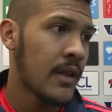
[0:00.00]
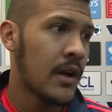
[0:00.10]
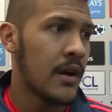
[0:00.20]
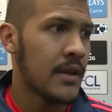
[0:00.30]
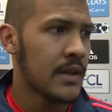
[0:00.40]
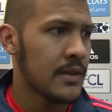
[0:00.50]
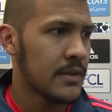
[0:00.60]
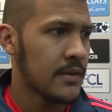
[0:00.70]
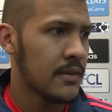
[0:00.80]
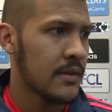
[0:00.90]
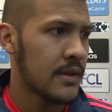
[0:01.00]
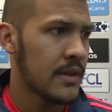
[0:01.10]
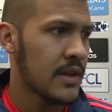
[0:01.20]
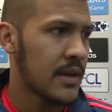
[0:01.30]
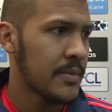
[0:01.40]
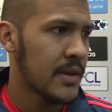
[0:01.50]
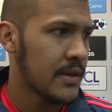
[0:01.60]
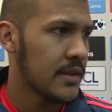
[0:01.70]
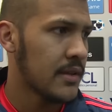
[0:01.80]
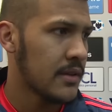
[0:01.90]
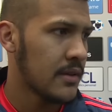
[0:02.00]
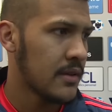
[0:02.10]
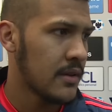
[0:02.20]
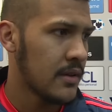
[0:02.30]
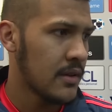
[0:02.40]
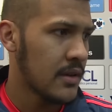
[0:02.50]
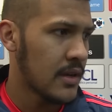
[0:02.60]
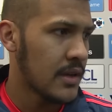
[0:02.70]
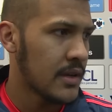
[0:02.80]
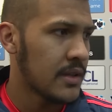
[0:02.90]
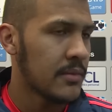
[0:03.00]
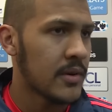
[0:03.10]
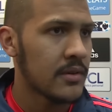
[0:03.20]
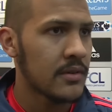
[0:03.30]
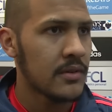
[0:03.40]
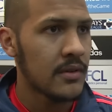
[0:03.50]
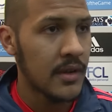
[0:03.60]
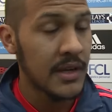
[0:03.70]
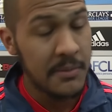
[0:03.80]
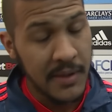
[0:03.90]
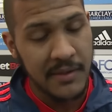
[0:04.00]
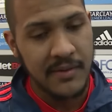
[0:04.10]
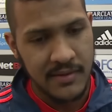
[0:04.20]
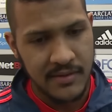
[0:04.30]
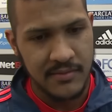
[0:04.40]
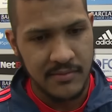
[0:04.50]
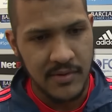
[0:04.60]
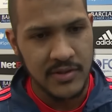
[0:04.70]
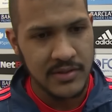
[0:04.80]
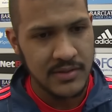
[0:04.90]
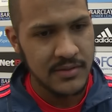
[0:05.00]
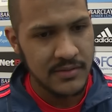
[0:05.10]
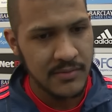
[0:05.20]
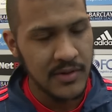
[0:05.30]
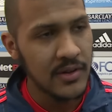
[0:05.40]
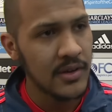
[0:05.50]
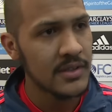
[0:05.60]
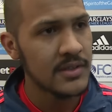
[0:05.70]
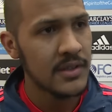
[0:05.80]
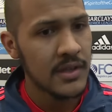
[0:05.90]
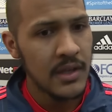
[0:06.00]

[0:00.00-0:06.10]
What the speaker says: Oh, I am happy. I need to make more goals.